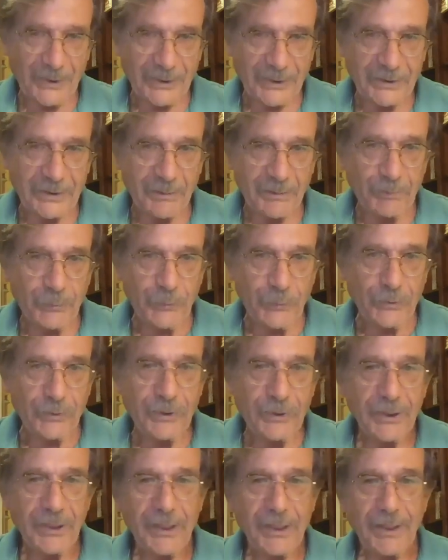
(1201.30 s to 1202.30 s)
in the book,
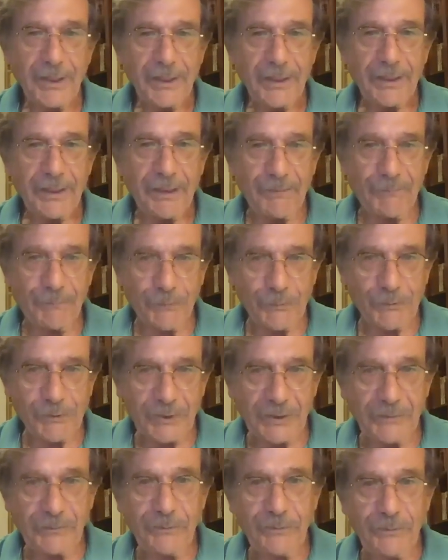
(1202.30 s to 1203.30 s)
if you
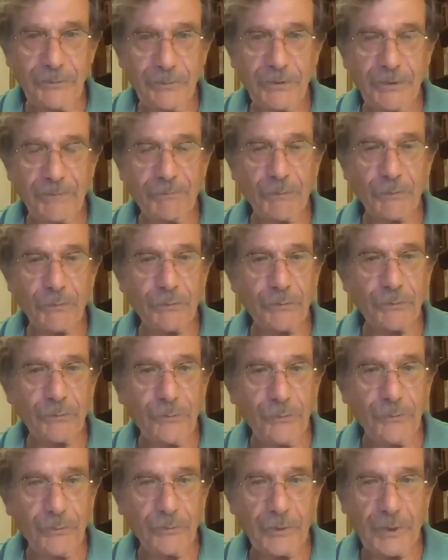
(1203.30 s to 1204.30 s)

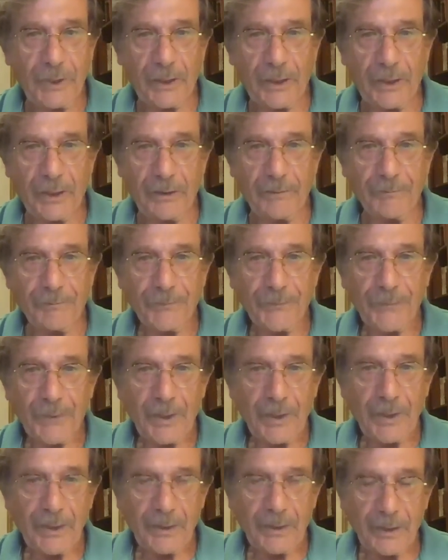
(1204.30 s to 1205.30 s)
do
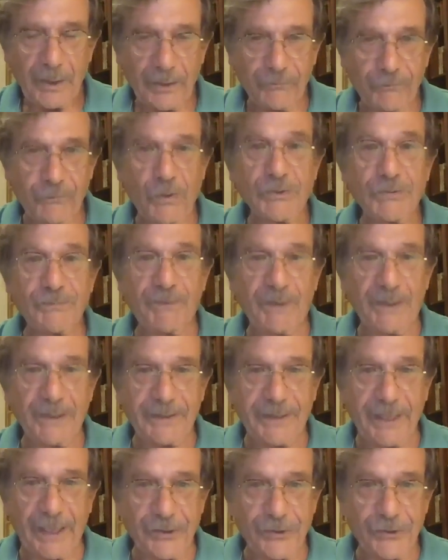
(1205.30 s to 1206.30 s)
a
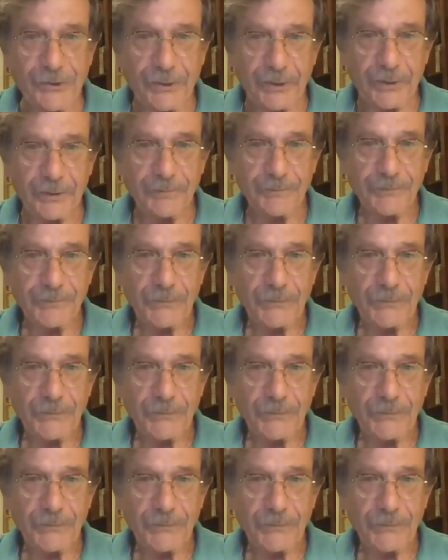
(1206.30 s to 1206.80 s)
cross-validation,